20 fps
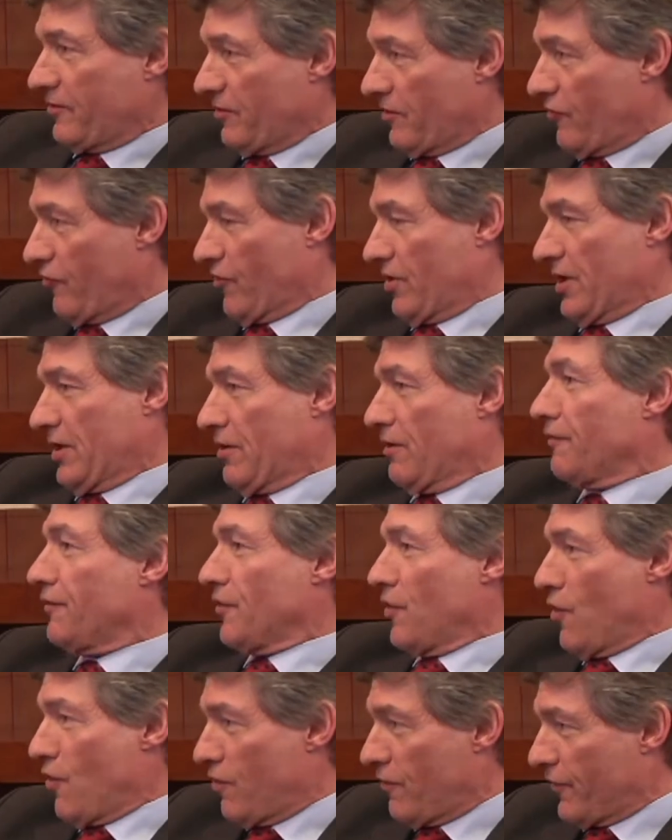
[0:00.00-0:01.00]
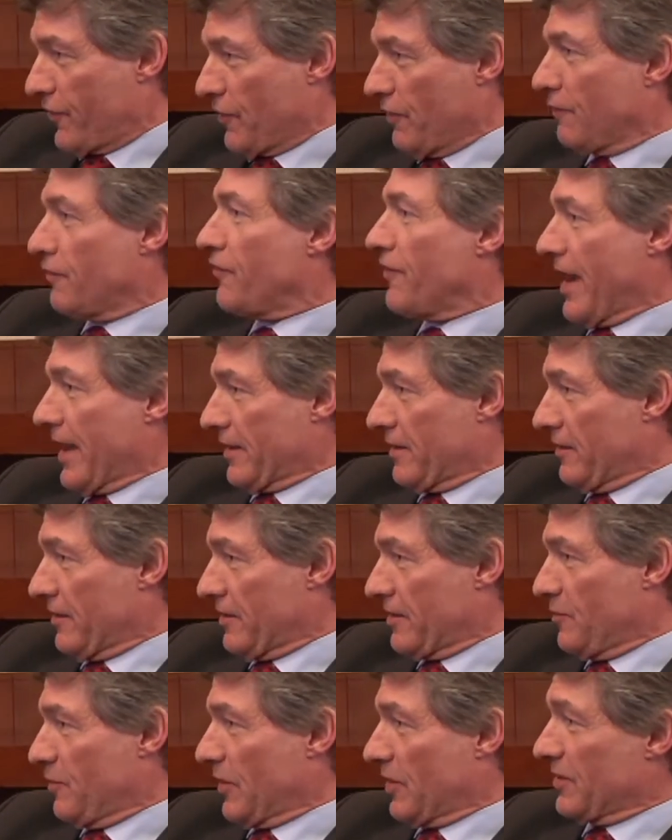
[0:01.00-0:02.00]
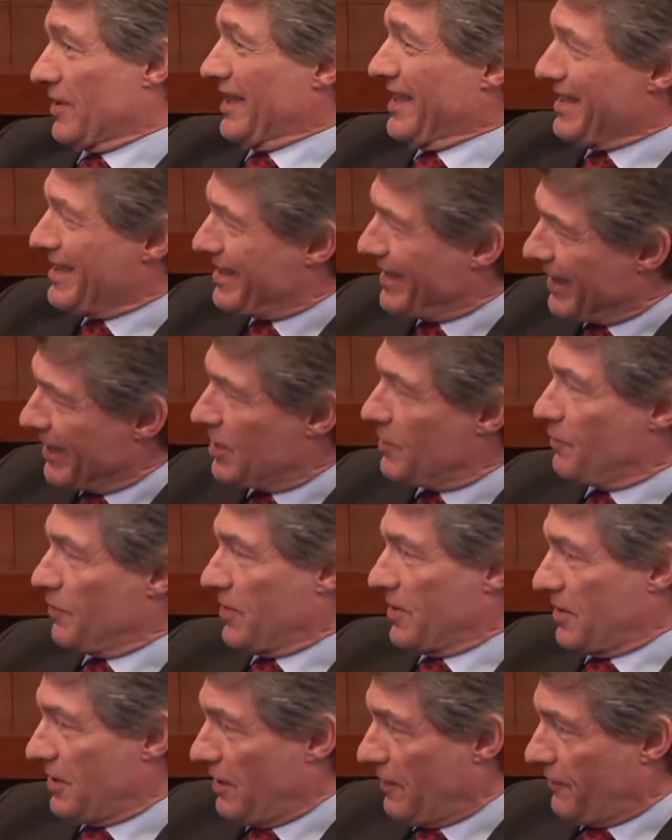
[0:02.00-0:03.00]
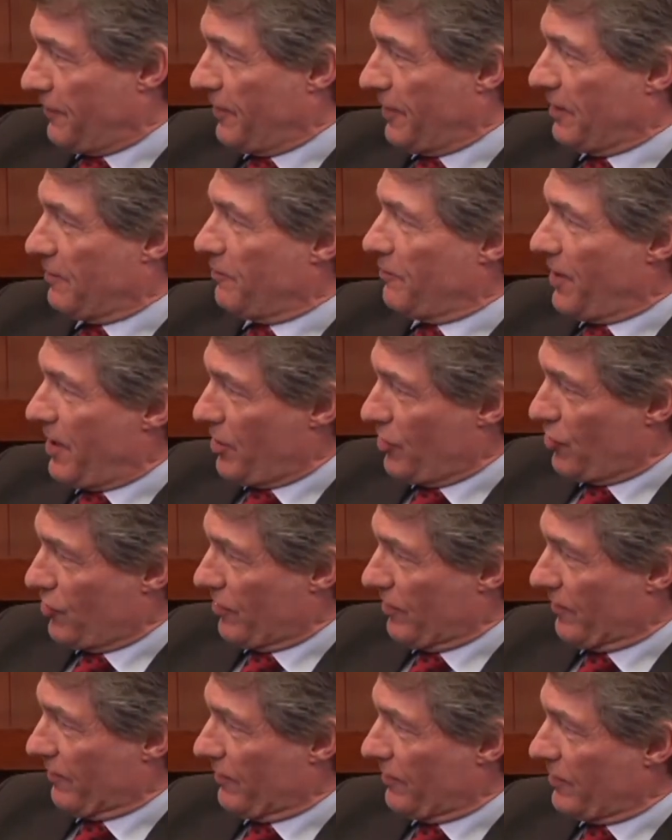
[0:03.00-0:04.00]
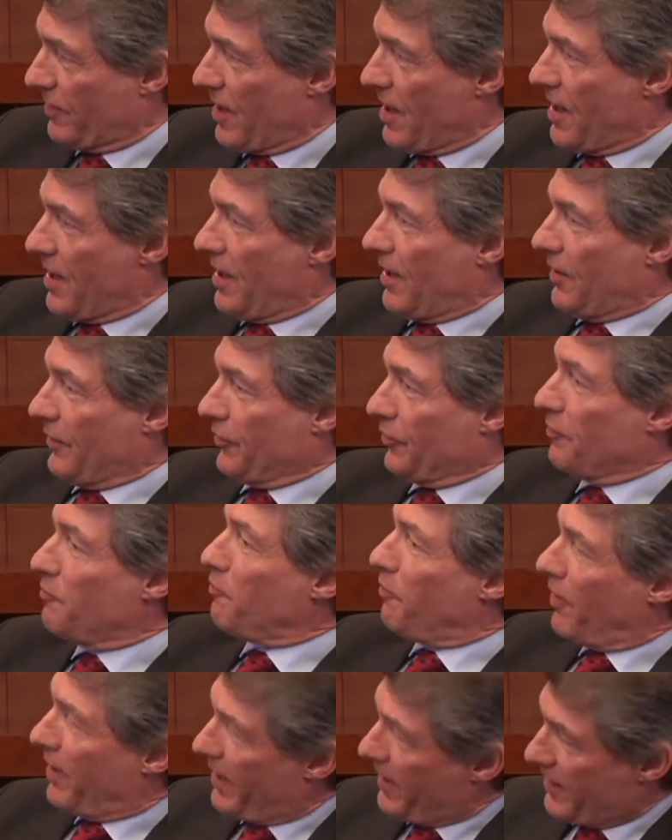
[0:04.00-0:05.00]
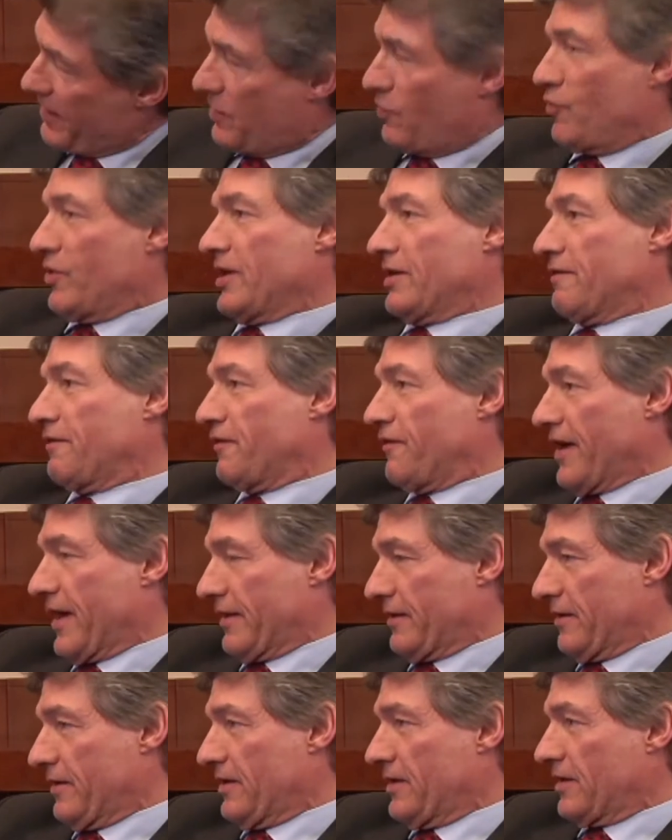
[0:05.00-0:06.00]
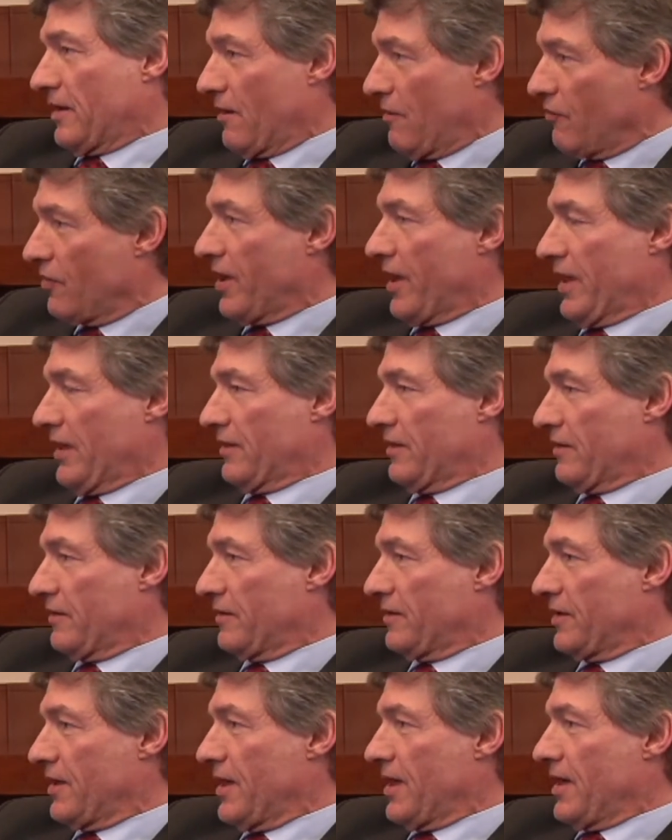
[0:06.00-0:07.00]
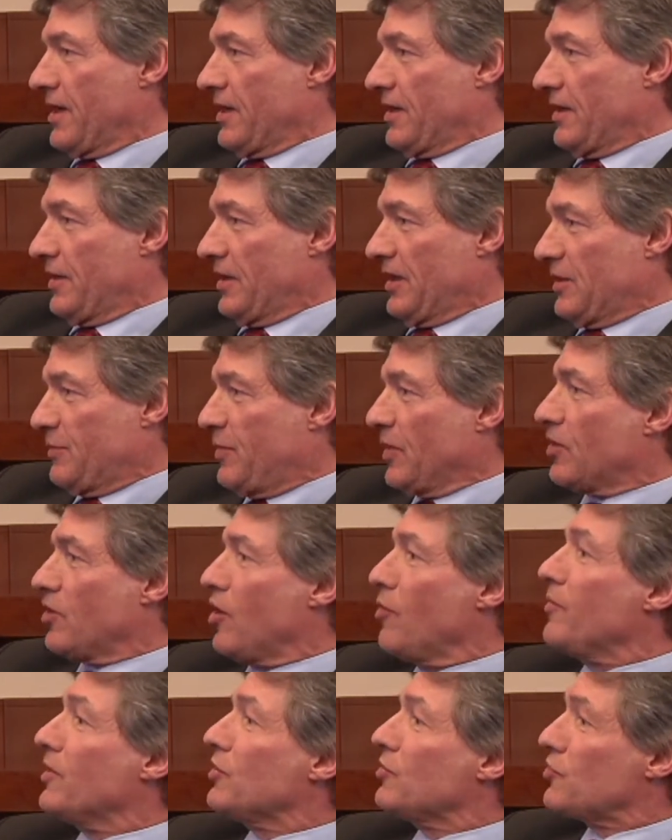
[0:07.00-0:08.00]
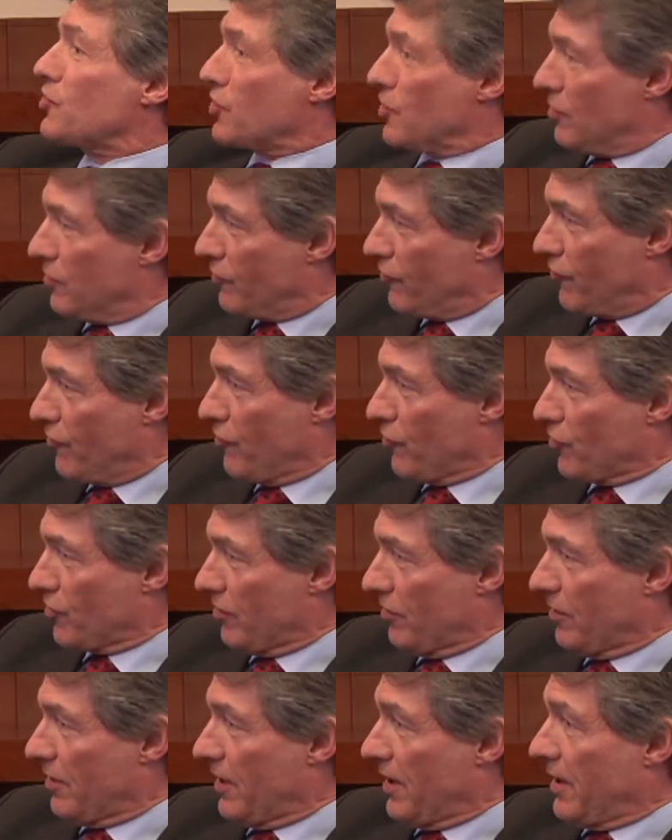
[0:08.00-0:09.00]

degree of overall fatness, because in that specific patient, the place where the fat is located is becoming so crucial